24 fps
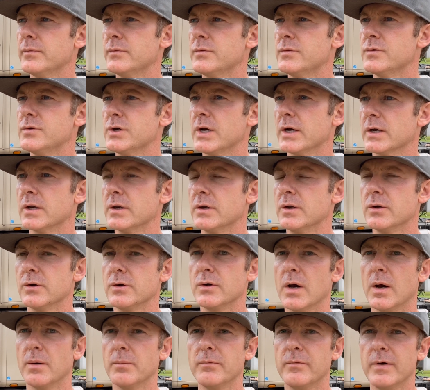checking your
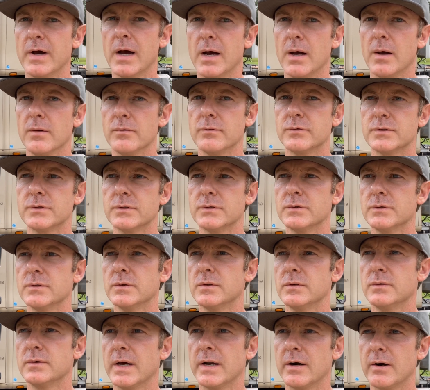dump valves
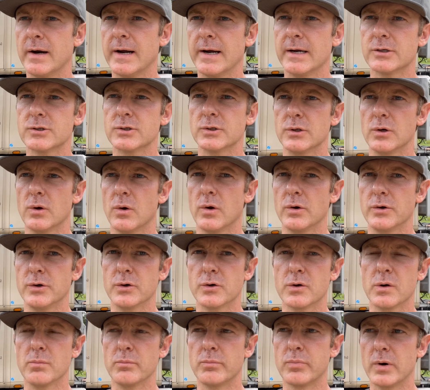that are actually on your
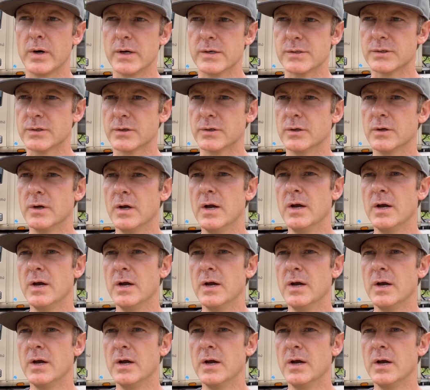compressor,